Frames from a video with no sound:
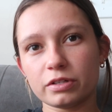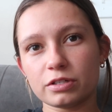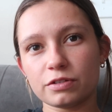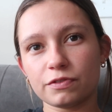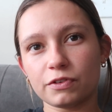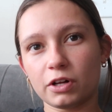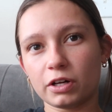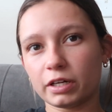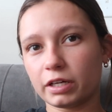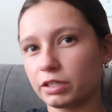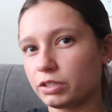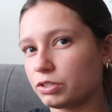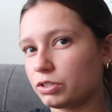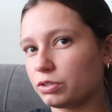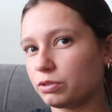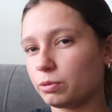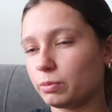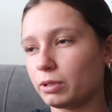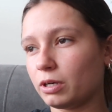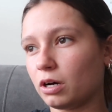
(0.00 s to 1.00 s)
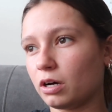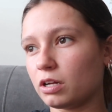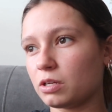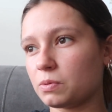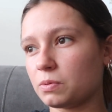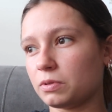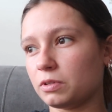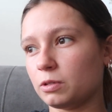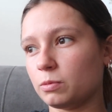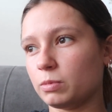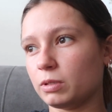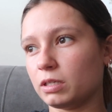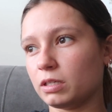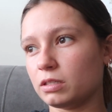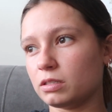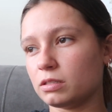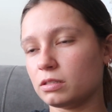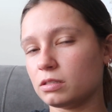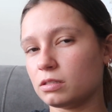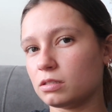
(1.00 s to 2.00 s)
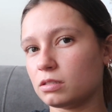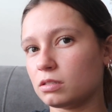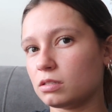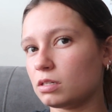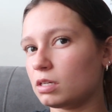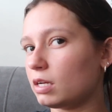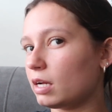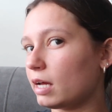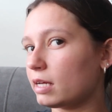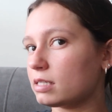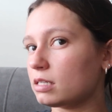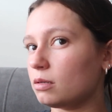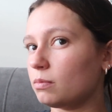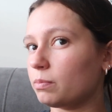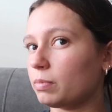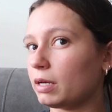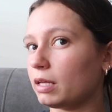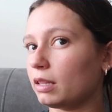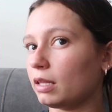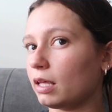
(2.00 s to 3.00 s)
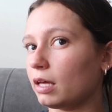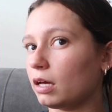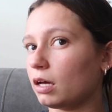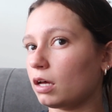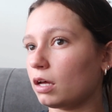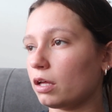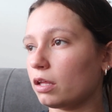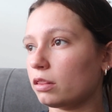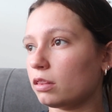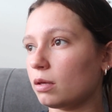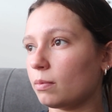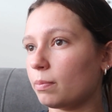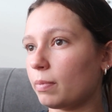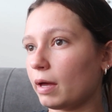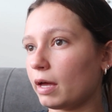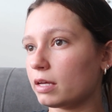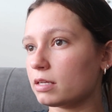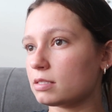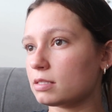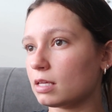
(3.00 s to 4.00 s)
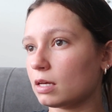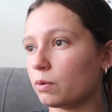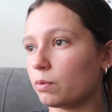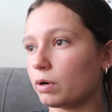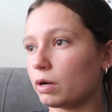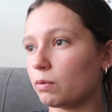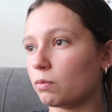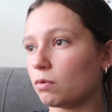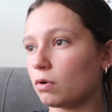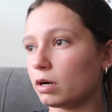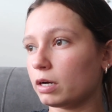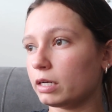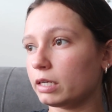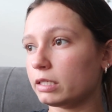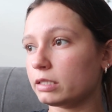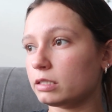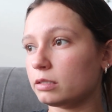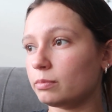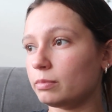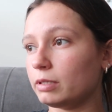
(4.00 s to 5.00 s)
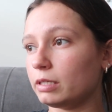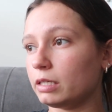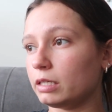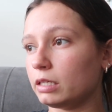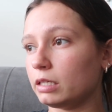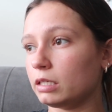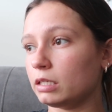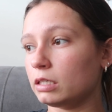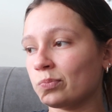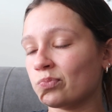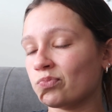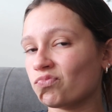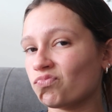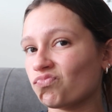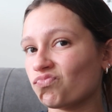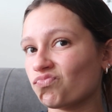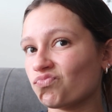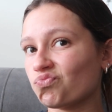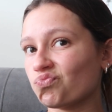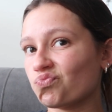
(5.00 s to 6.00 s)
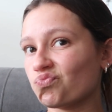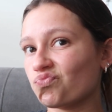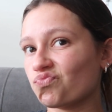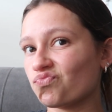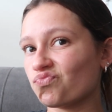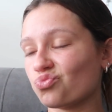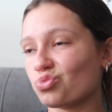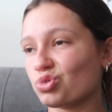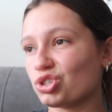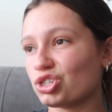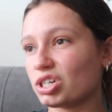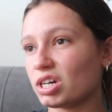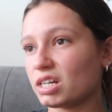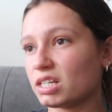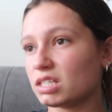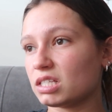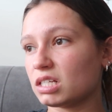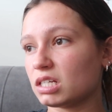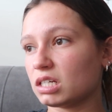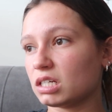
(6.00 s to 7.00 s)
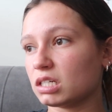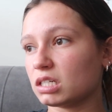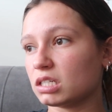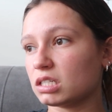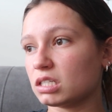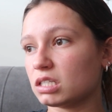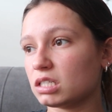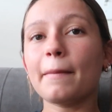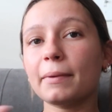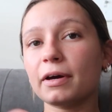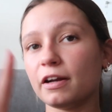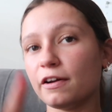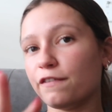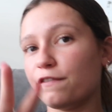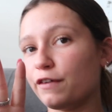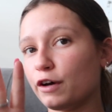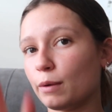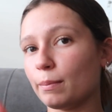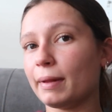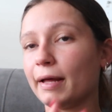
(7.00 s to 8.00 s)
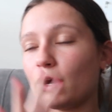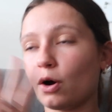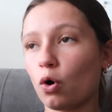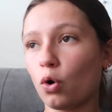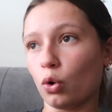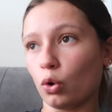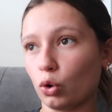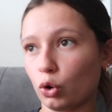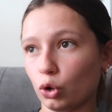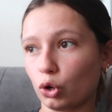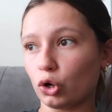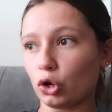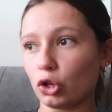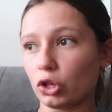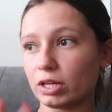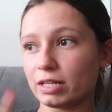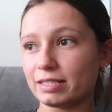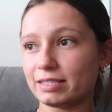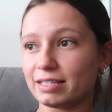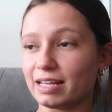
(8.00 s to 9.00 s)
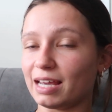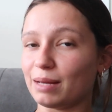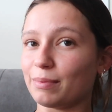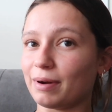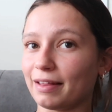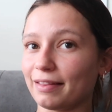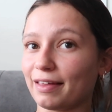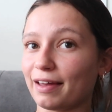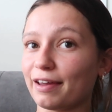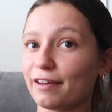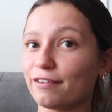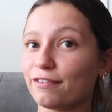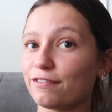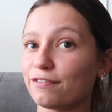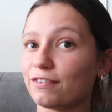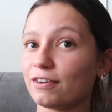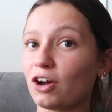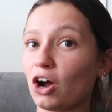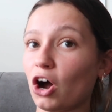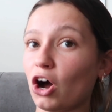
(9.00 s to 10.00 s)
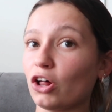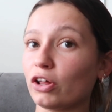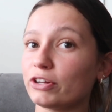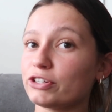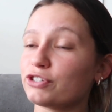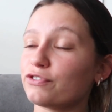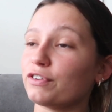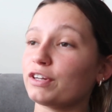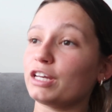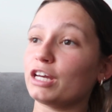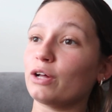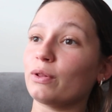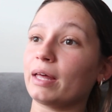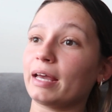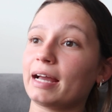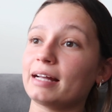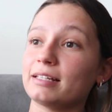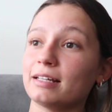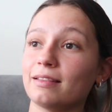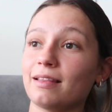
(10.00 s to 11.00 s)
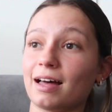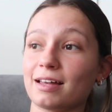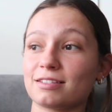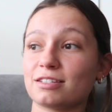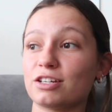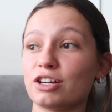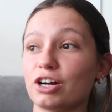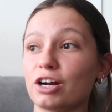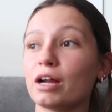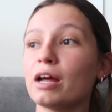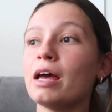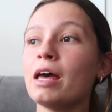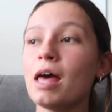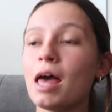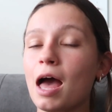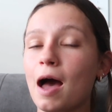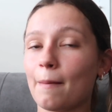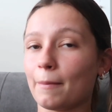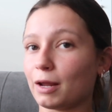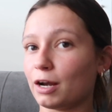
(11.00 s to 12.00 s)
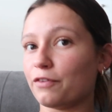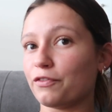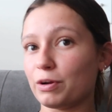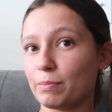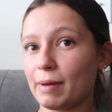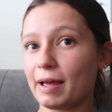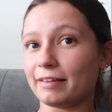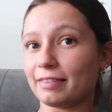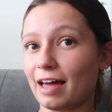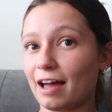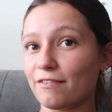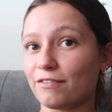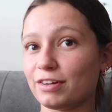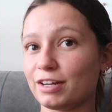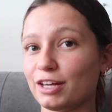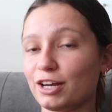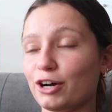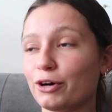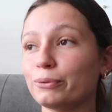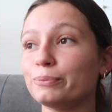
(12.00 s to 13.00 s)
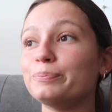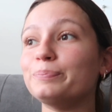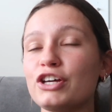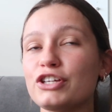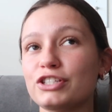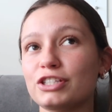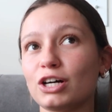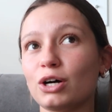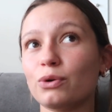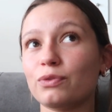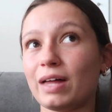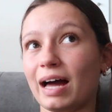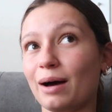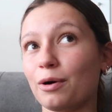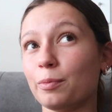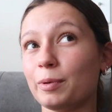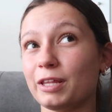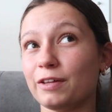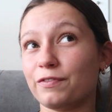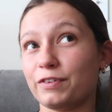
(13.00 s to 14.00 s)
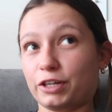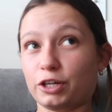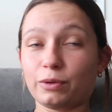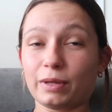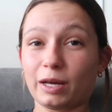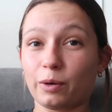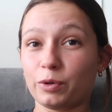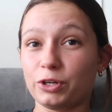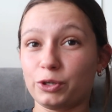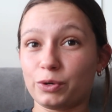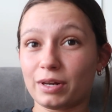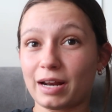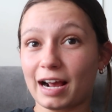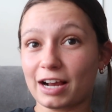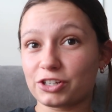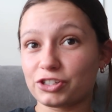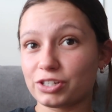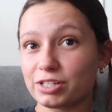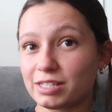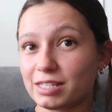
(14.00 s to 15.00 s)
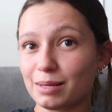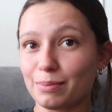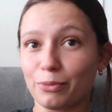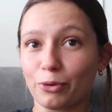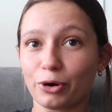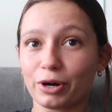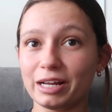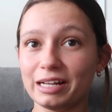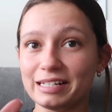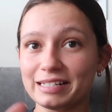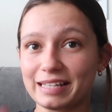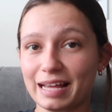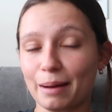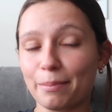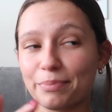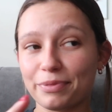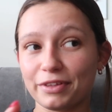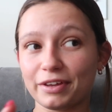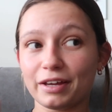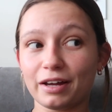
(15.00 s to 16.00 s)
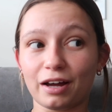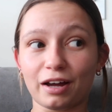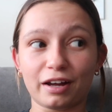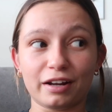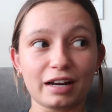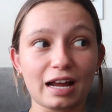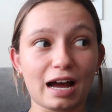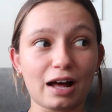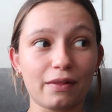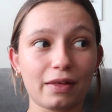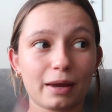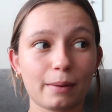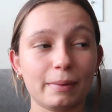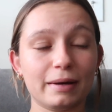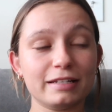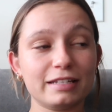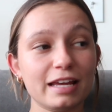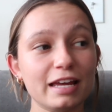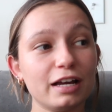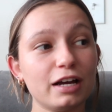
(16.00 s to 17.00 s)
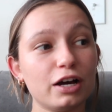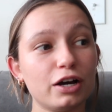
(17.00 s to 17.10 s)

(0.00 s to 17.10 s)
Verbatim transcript: this vlog into, to be honest with you, because it hasn't been like the best, like what I wanted it to be, which kind of sucks. I'm gonna film like a whole day in my life college video like I did last year. I'm gonna remake that video. So that will be the video like when you can actually see more in depth on how like my day